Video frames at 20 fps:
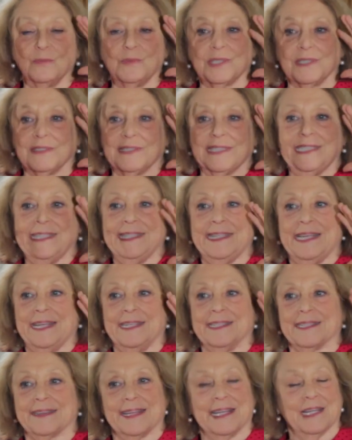
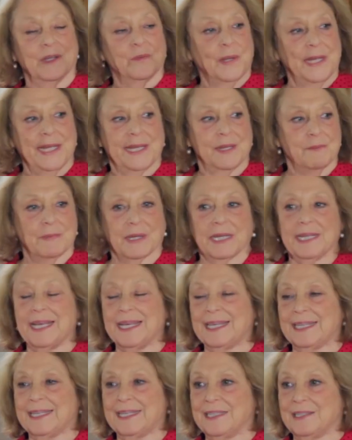delineate it that way in my
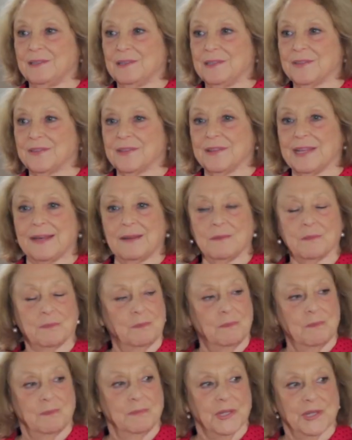head,
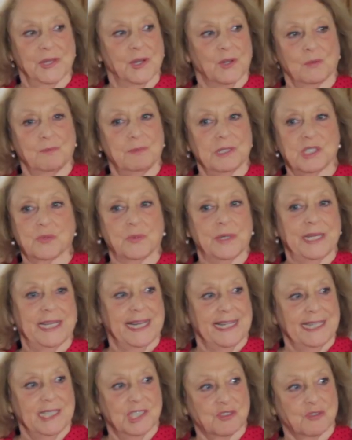you know, between
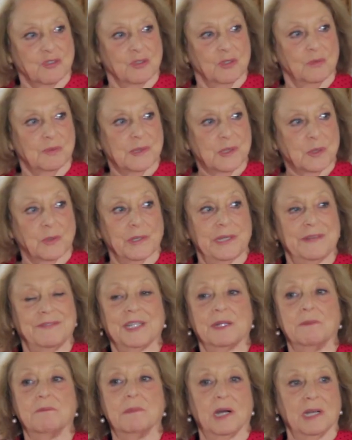age groups or
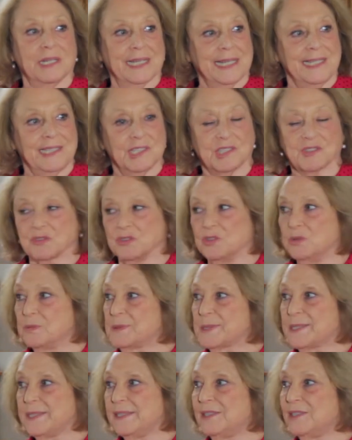even among age
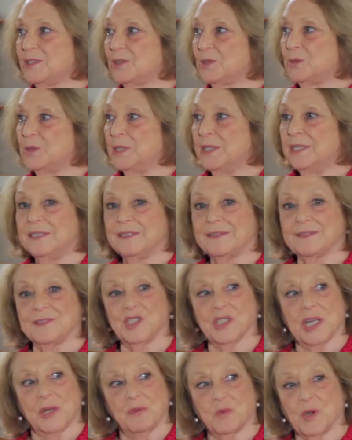groups, you know,
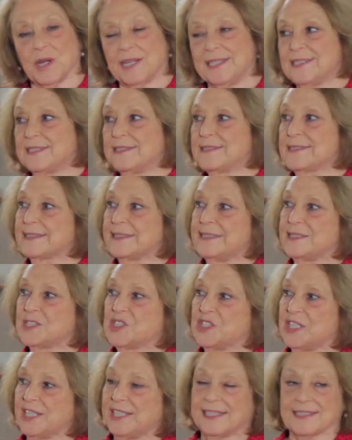Gen Y does this,
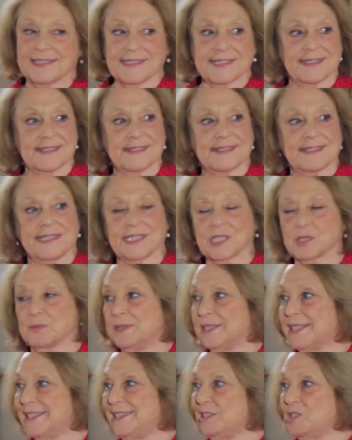Gen X does this,
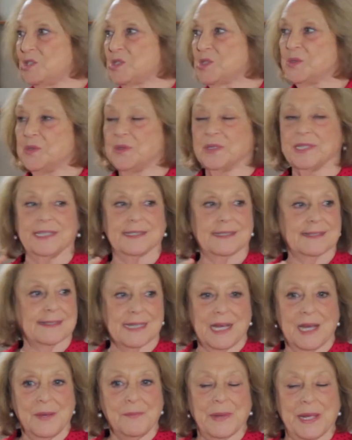millennials do this,
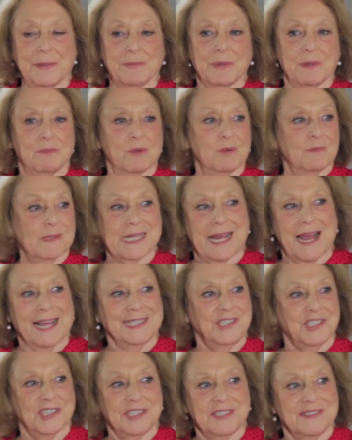baby boomers.
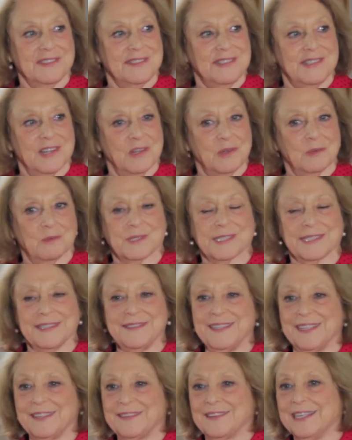I just don't. I
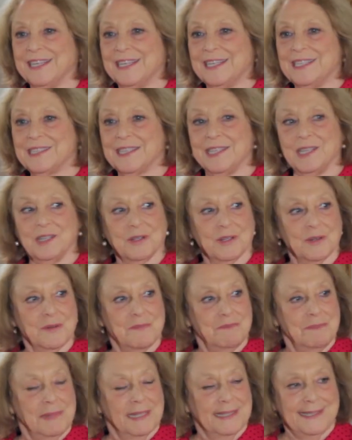think there are
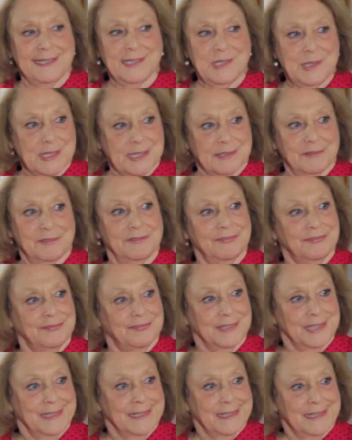millions of